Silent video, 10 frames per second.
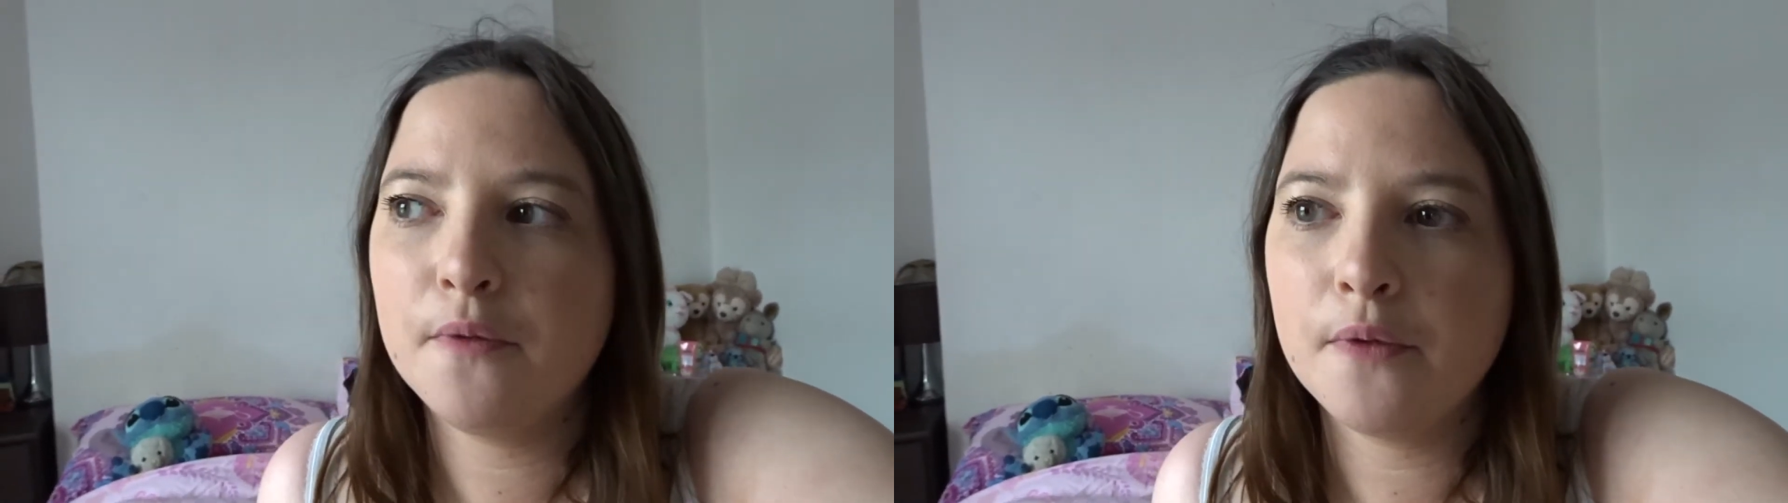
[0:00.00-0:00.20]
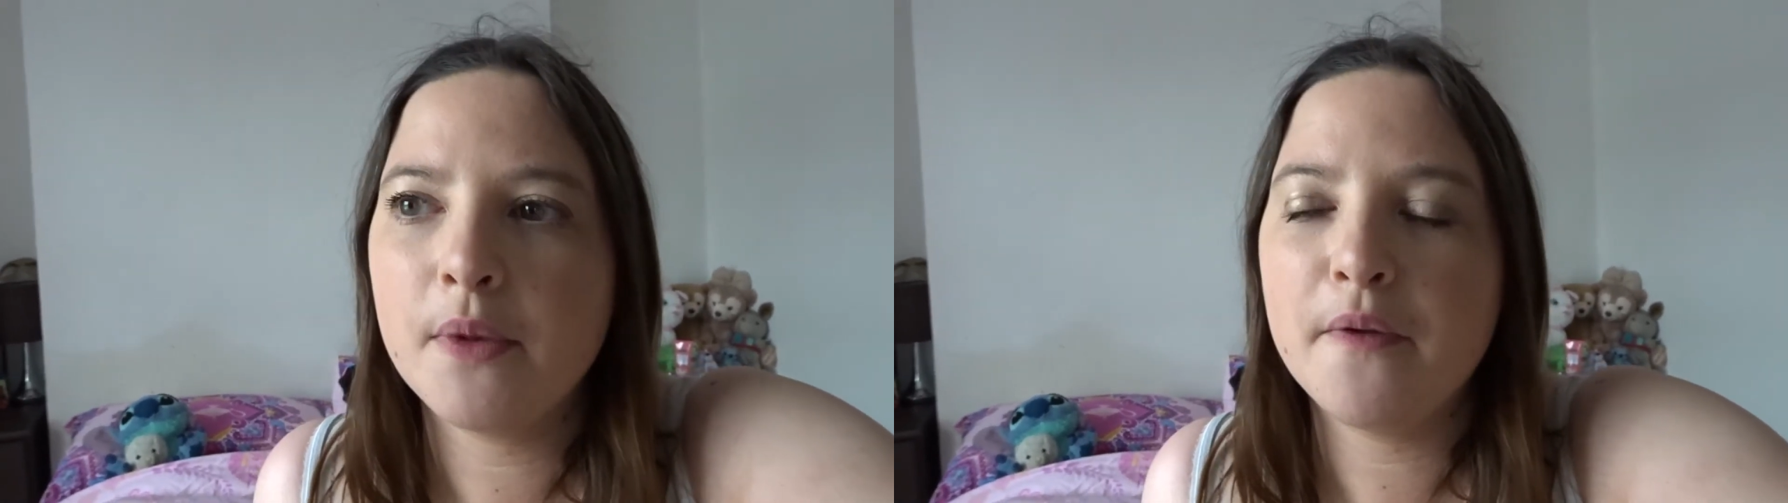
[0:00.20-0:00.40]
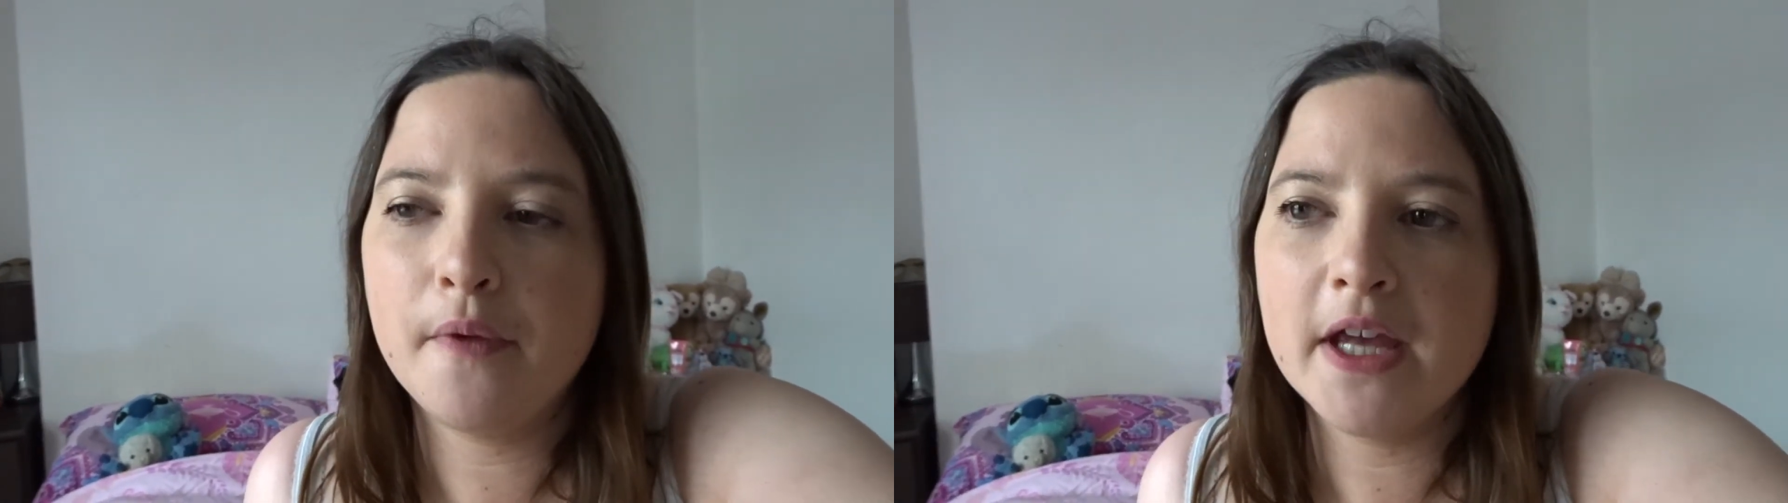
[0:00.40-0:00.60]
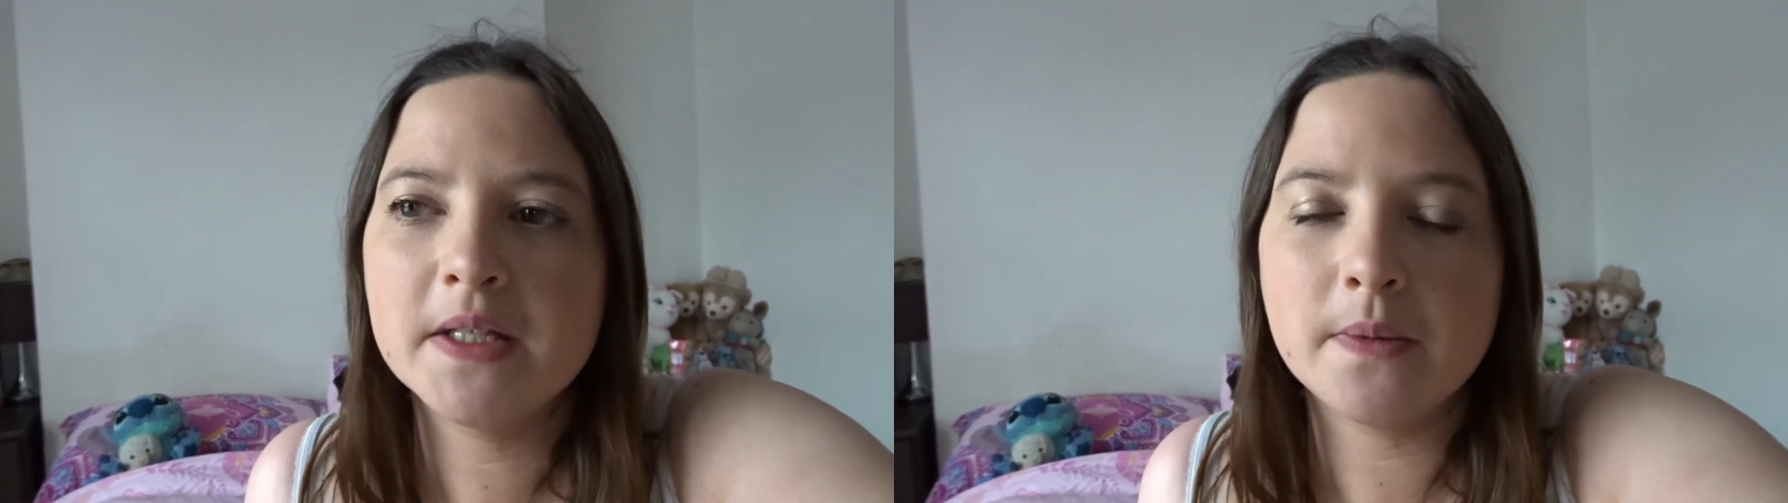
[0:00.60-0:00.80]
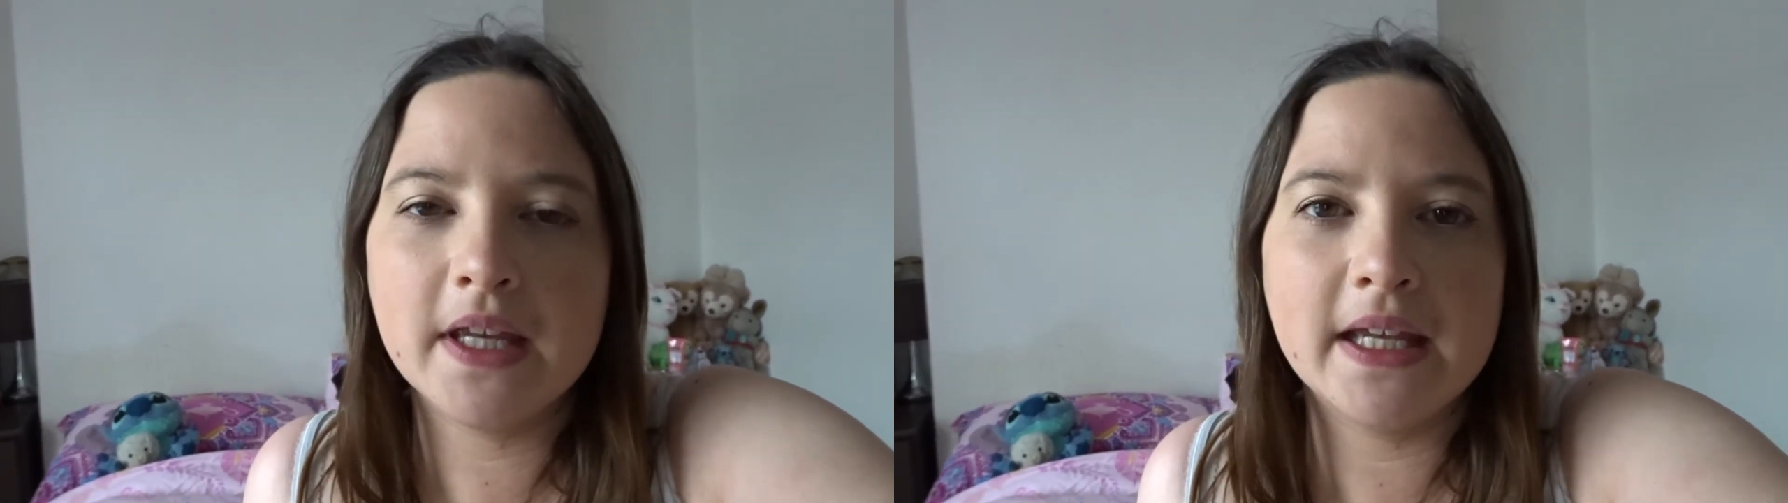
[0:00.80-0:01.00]
for my
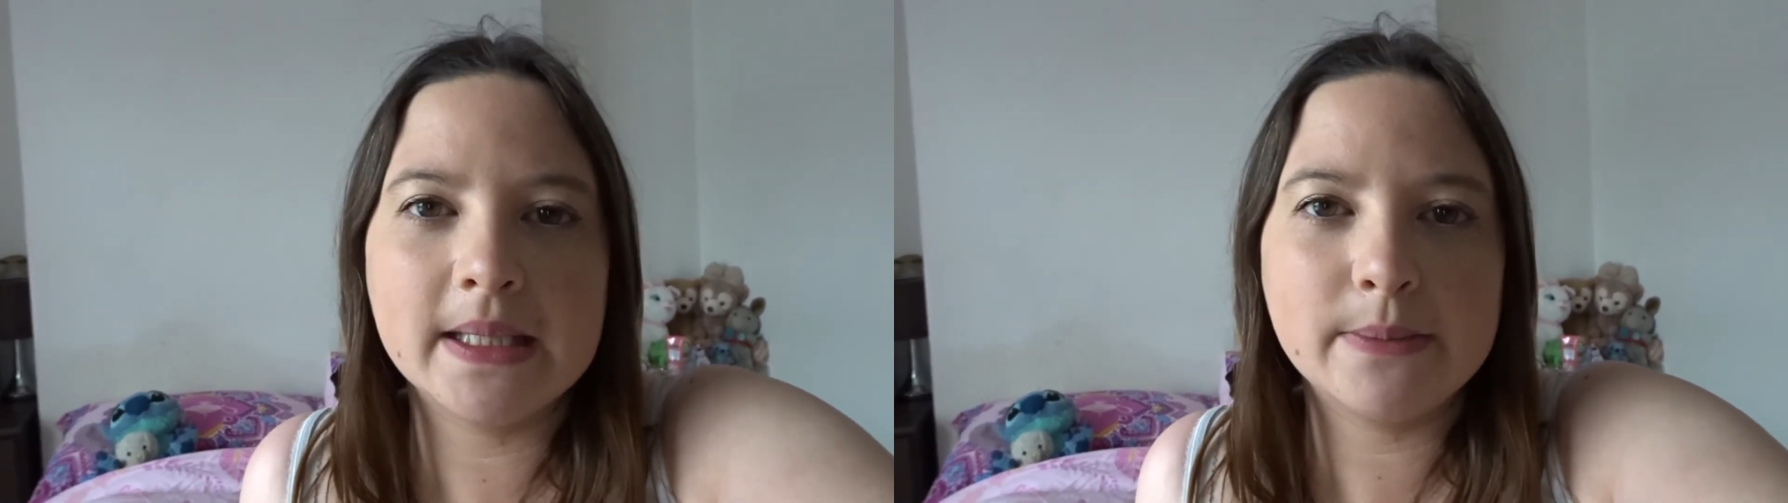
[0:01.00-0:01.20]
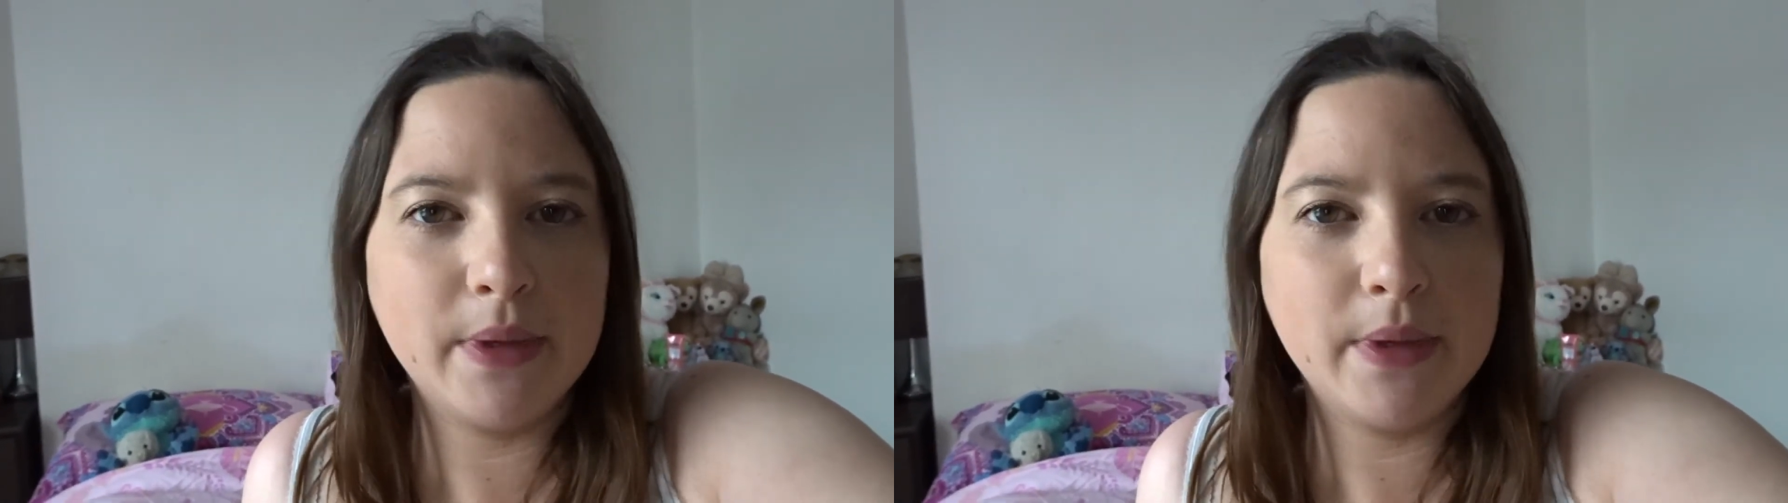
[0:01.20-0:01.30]
first week it's